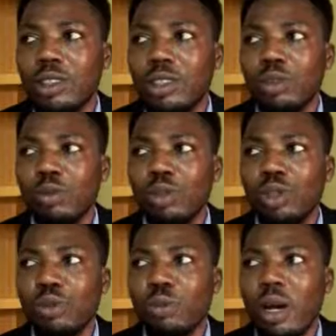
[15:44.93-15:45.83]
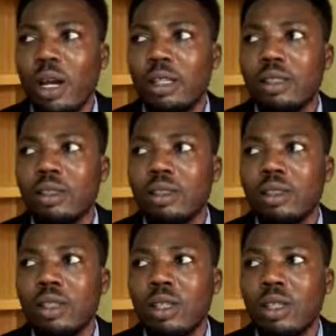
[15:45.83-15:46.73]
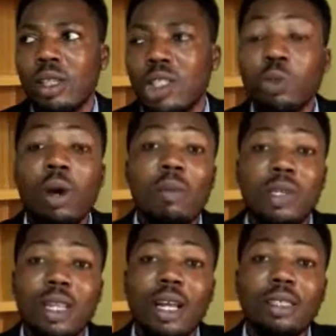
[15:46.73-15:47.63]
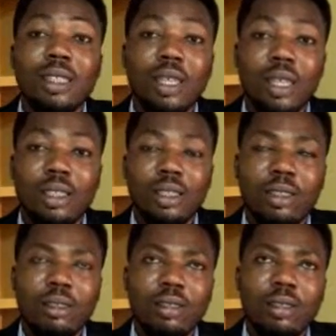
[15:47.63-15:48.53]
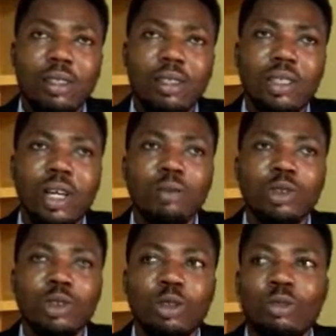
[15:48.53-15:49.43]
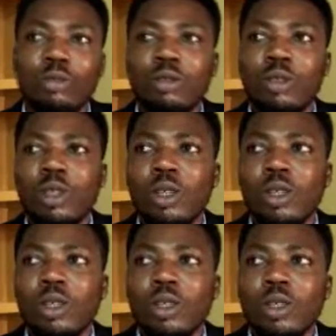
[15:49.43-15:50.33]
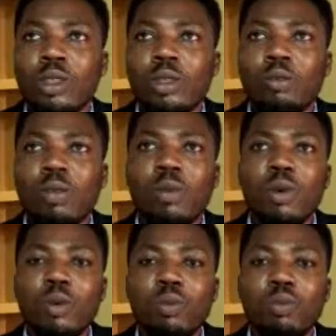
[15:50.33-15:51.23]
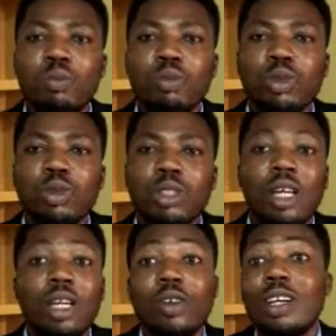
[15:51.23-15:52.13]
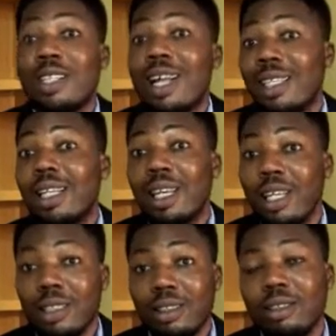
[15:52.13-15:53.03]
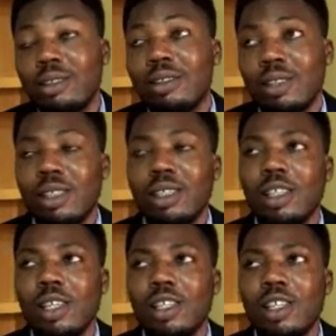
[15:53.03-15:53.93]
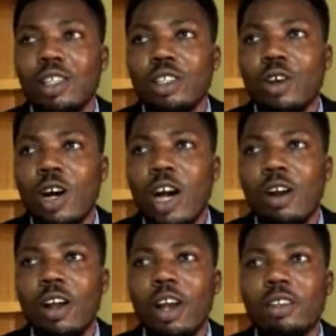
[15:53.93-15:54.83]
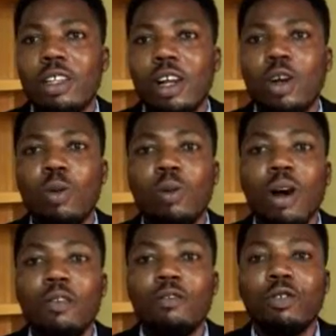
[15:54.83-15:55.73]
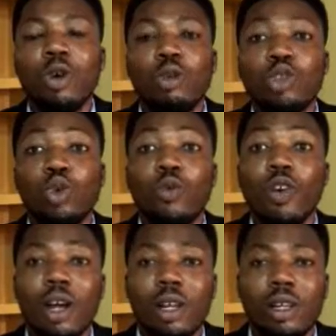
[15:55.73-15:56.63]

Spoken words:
You might be starting late in times of, maybe you think you are starting late in your career. A lot of people have gone so far.